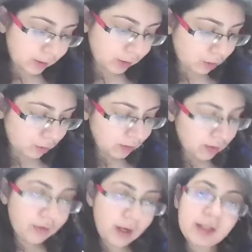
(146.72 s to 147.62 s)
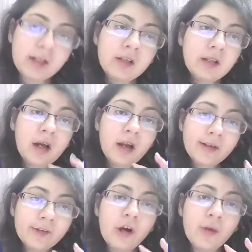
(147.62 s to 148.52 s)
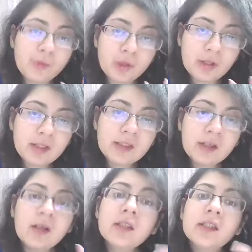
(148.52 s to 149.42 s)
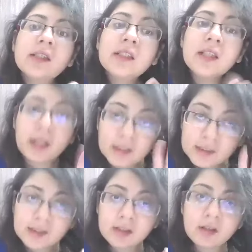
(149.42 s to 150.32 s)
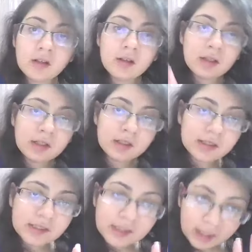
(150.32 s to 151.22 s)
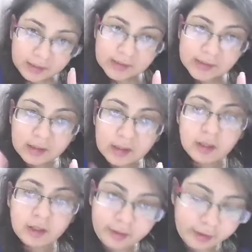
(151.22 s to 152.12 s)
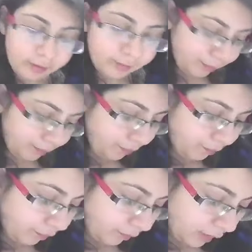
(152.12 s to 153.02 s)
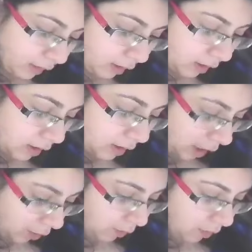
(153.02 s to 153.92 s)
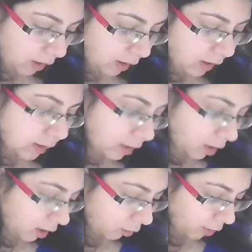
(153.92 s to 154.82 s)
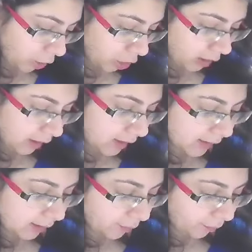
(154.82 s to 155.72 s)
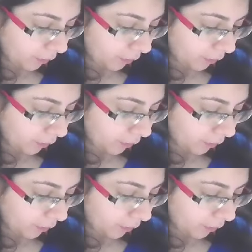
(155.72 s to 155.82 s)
So the correct option is 6. 6. Here. Now, the third question is,